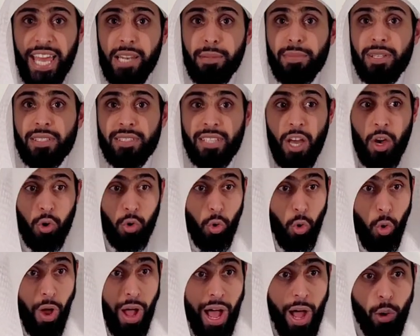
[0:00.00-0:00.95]
animal down
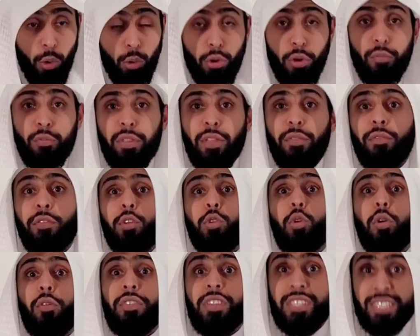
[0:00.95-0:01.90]
or out of the
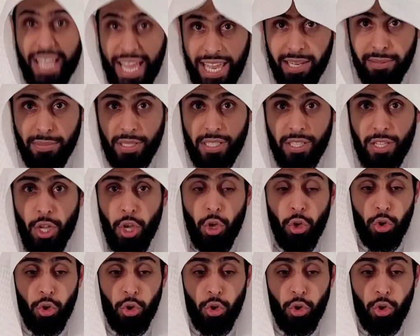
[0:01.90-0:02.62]
view of this animal?